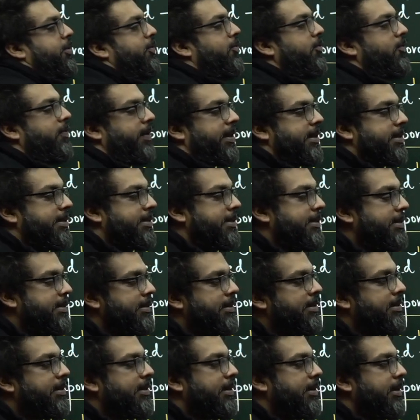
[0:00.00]
ways.
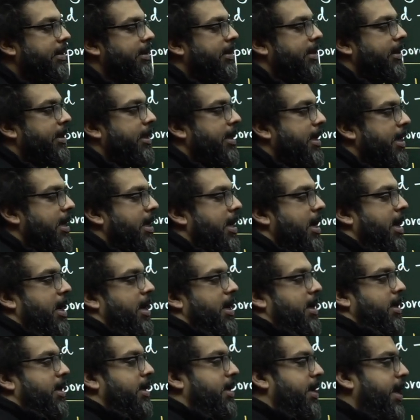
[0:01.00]

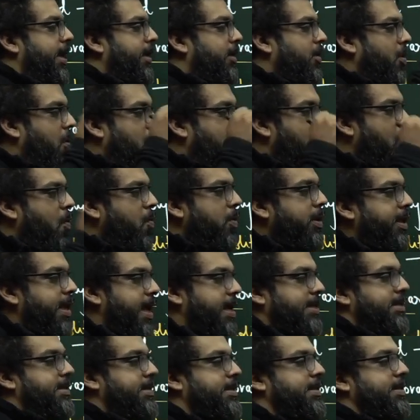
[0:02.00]
Like, oh
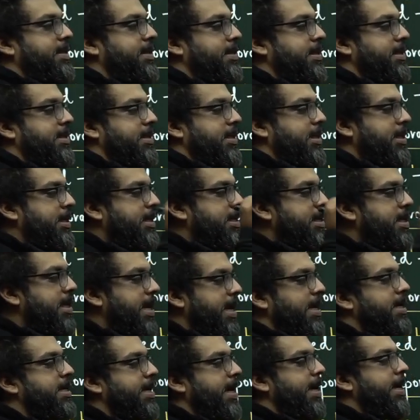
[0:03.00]
yes, this is a
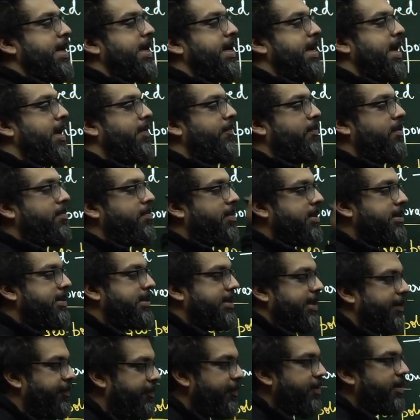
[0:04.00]
great idea, we must
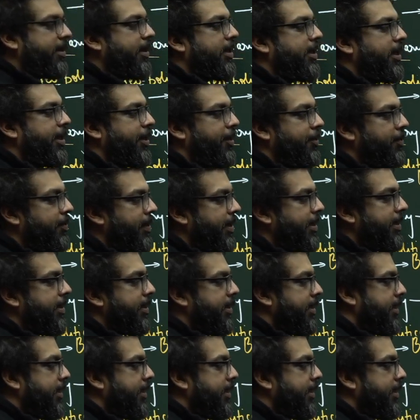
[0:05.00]
definitely do it.